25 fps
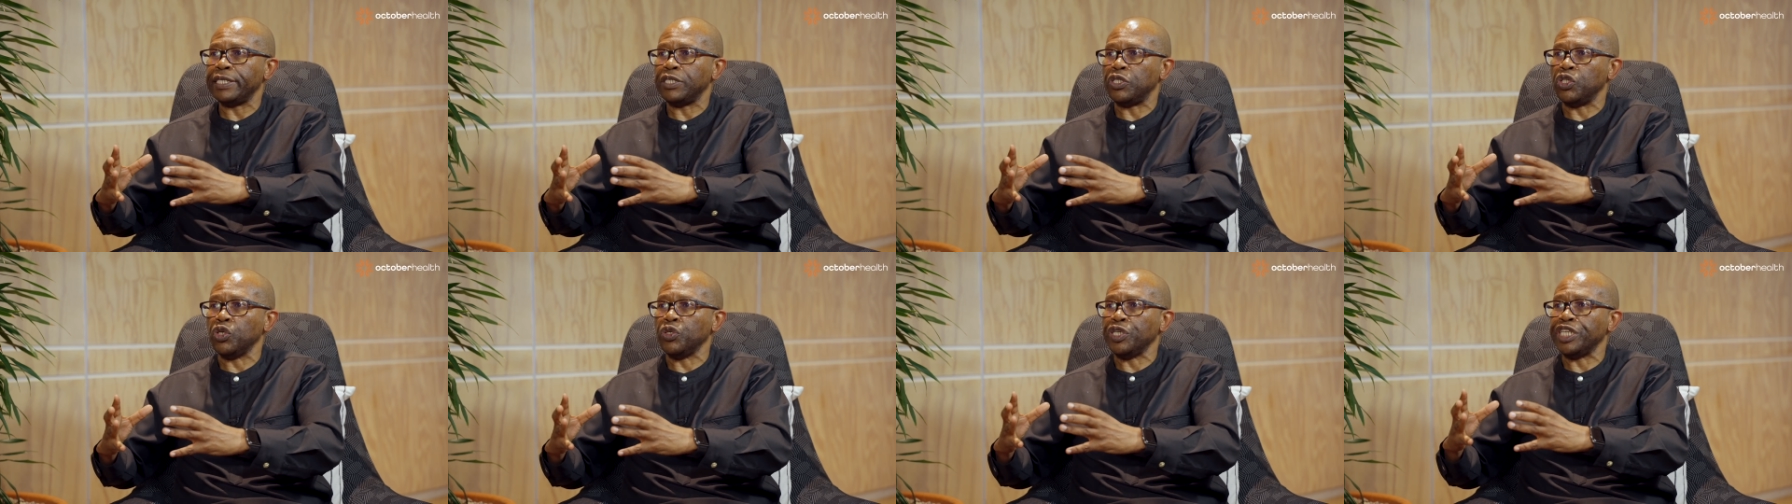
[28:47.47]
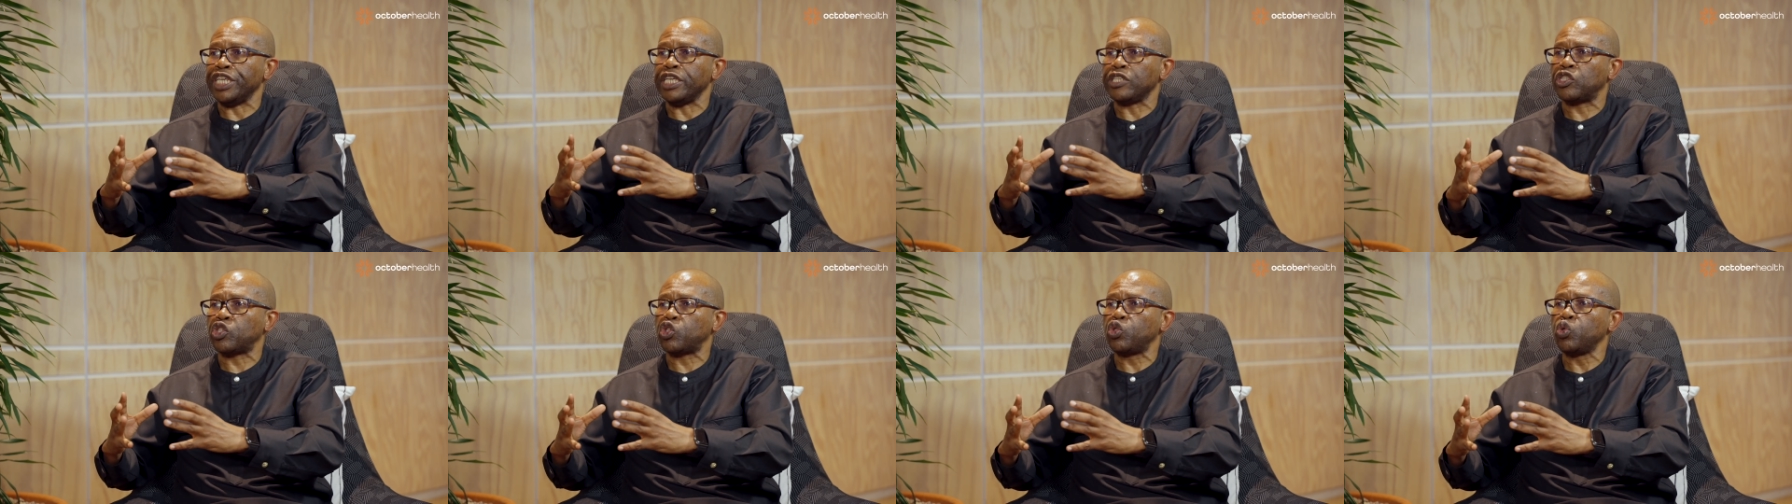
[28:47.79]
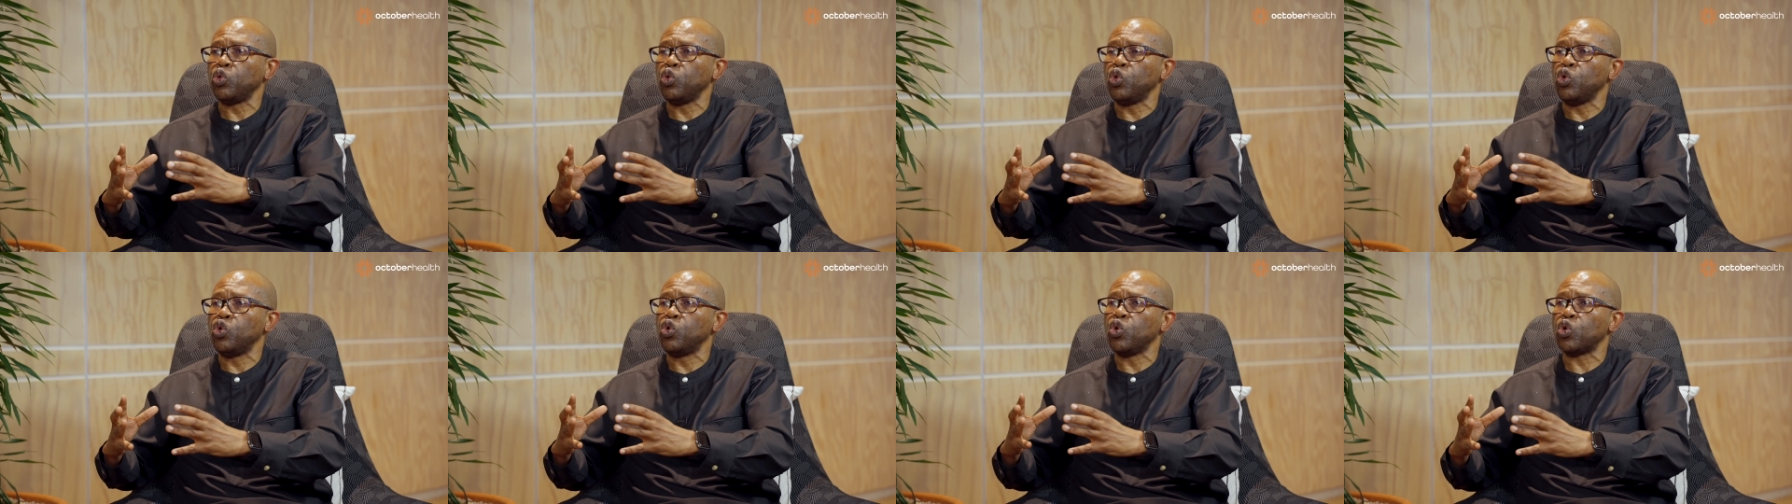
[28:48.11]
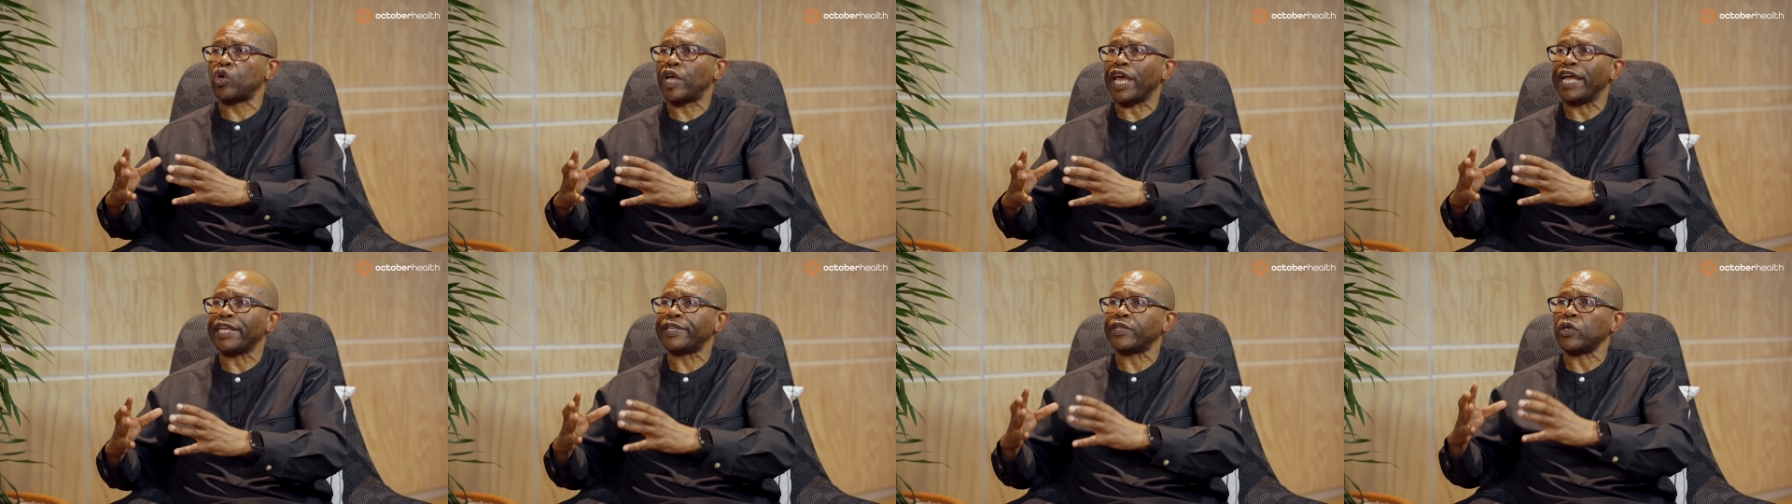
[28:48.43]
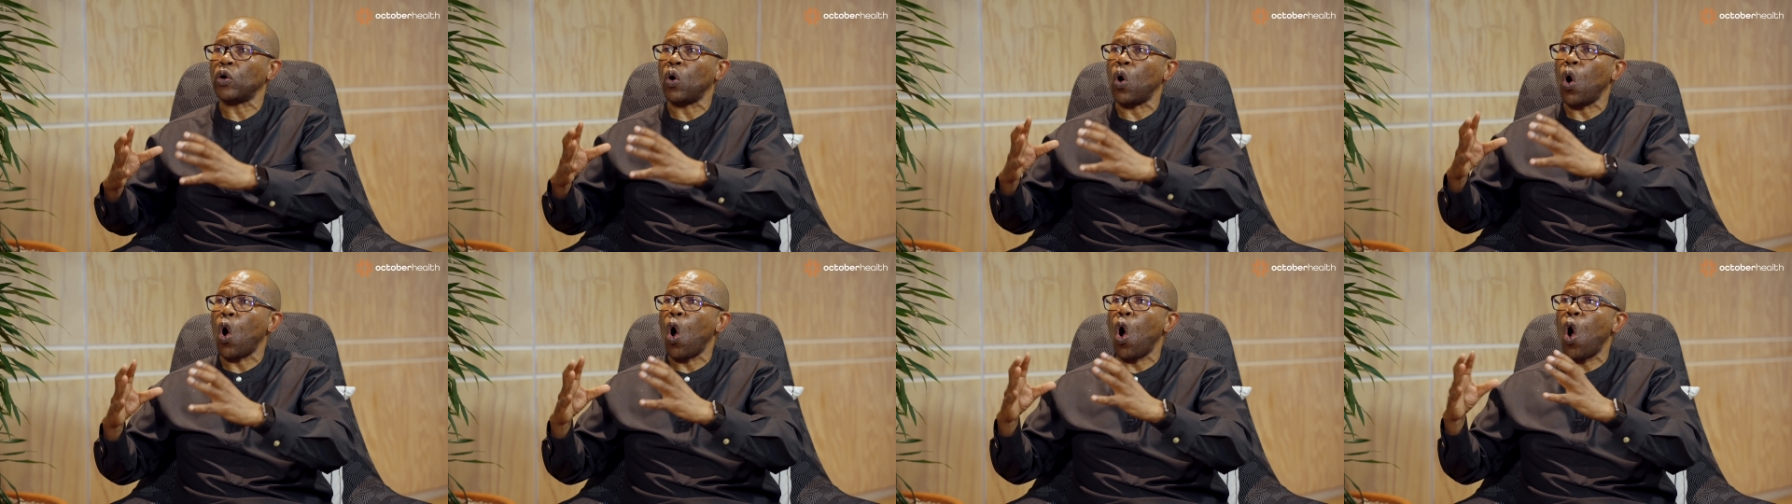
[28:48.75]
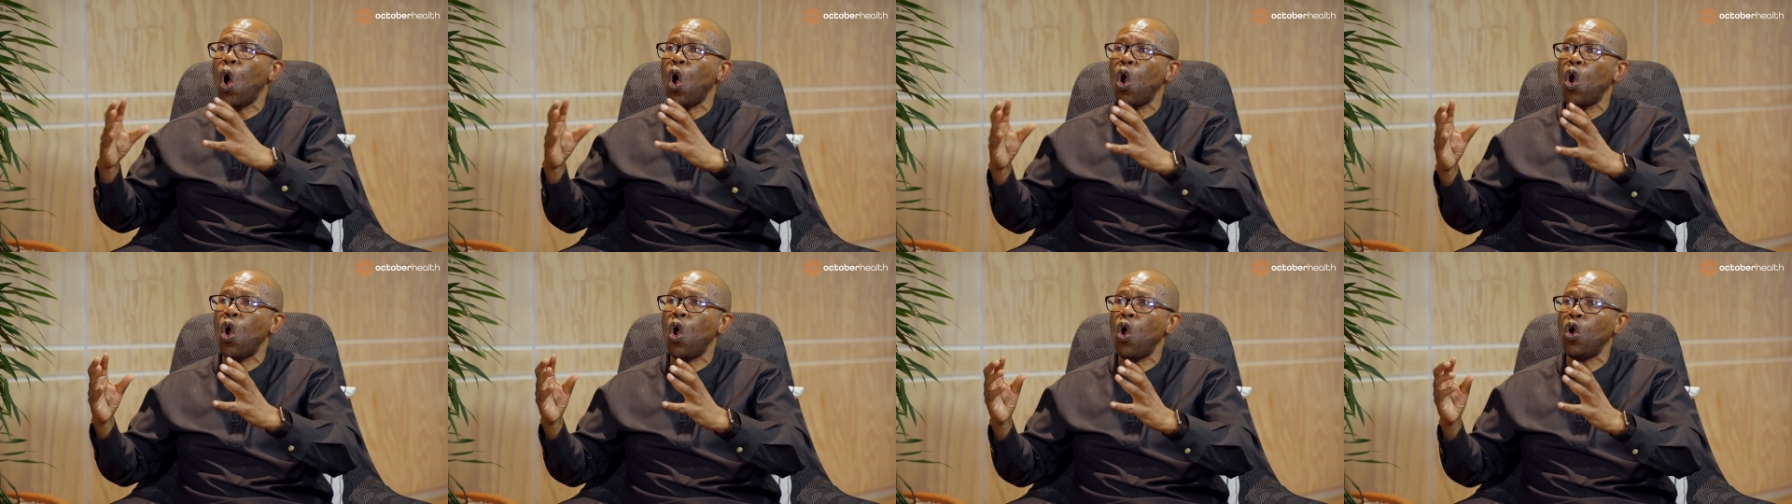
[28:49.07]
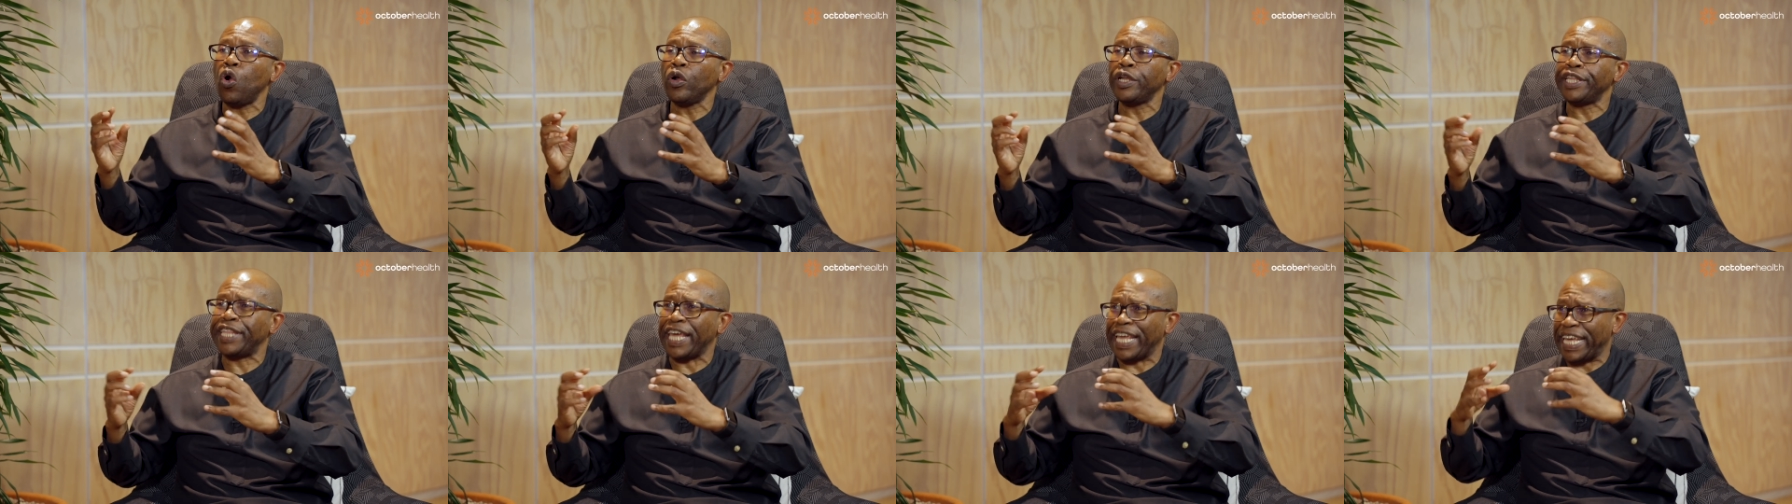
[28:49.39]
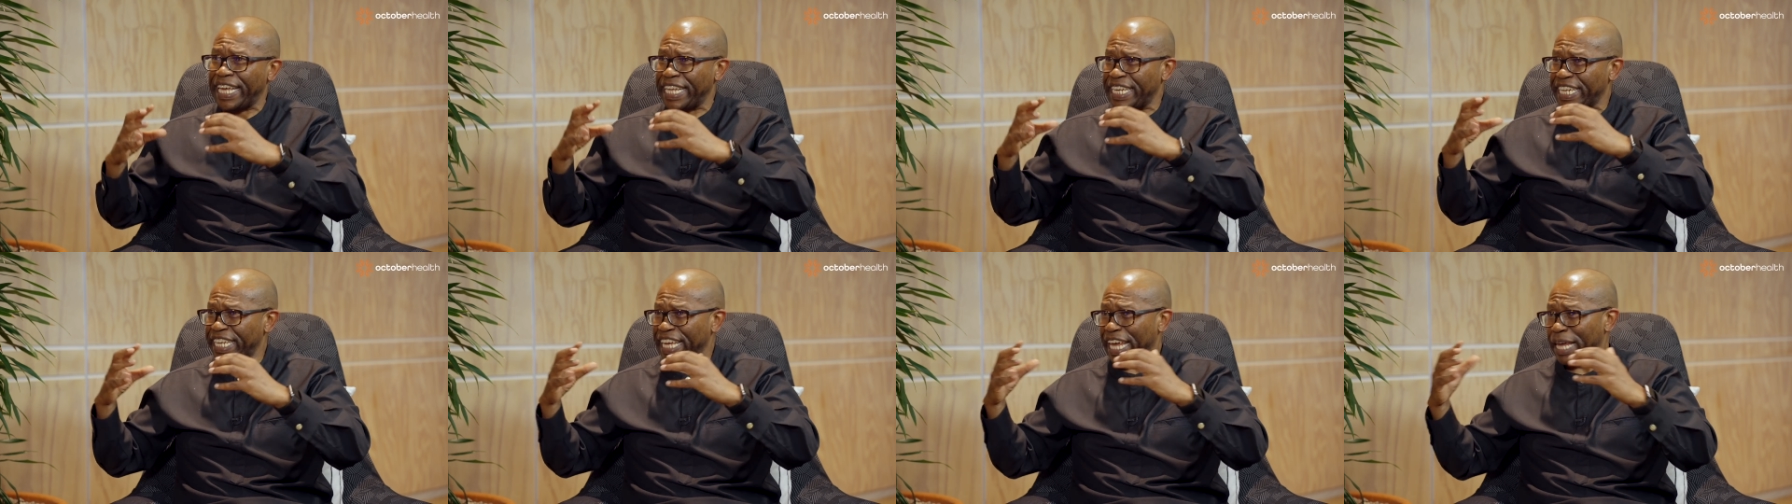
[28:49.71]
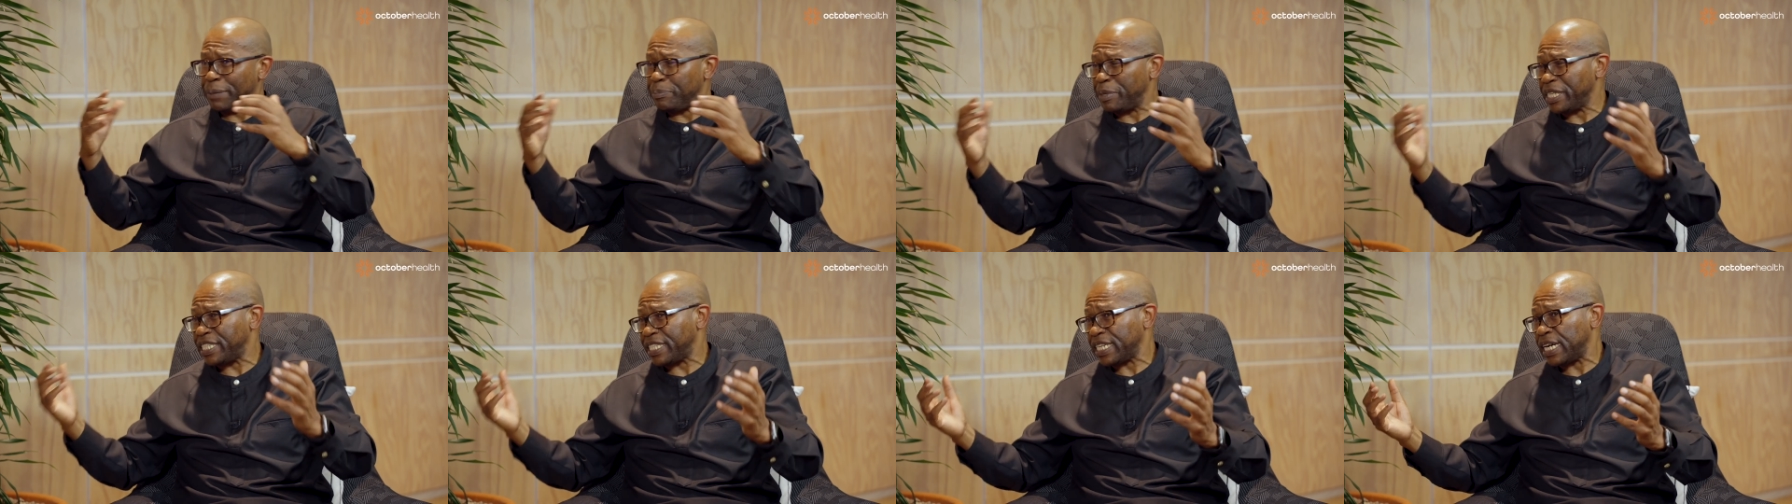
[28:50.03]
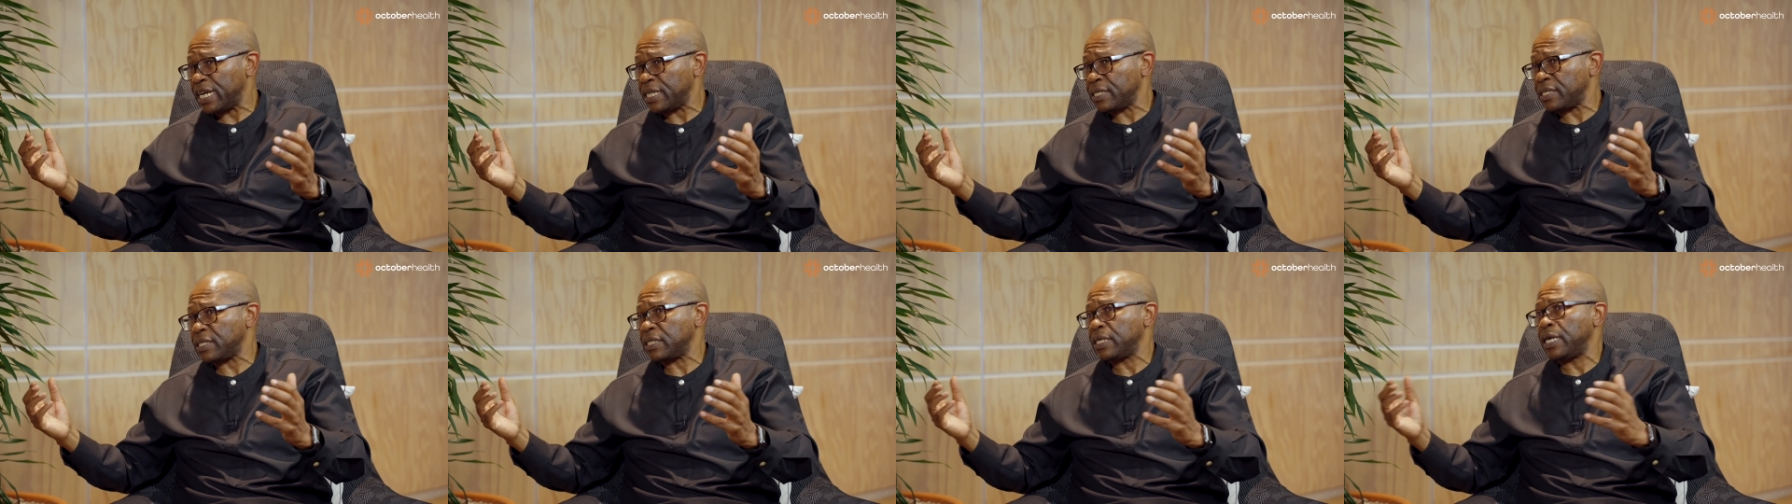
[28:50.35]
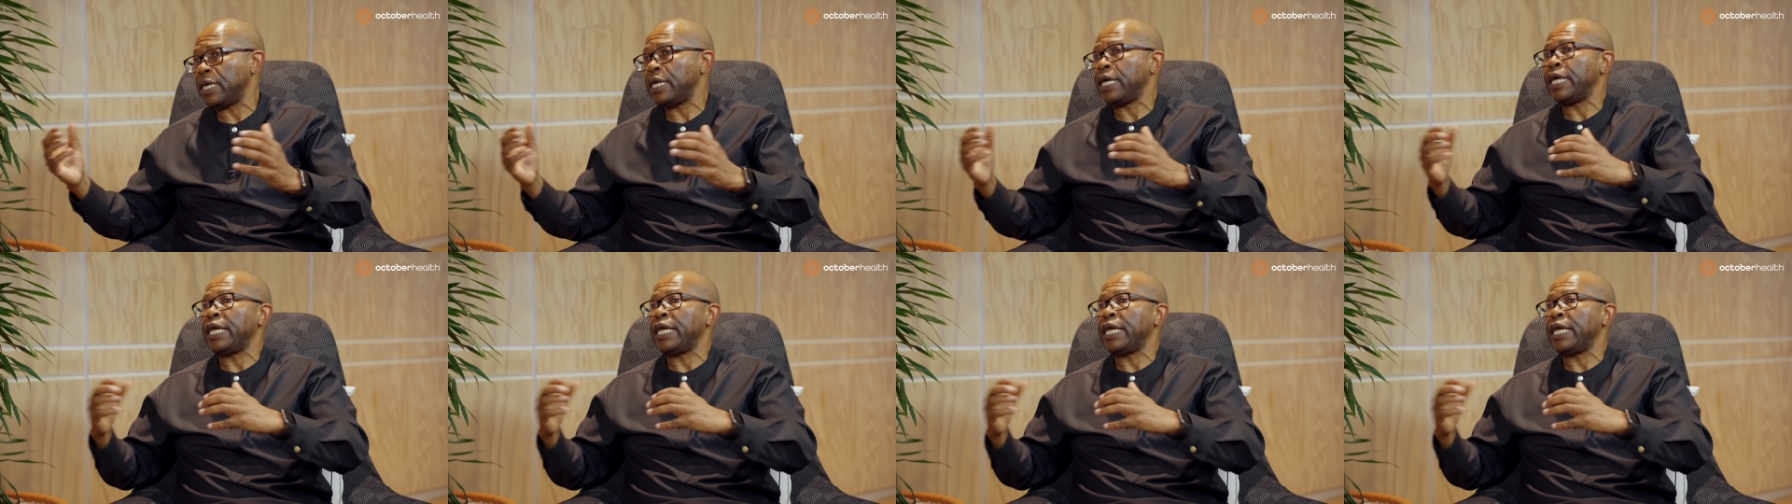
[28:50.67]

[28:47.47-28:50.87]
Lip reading: you need to look at all the inhibitors,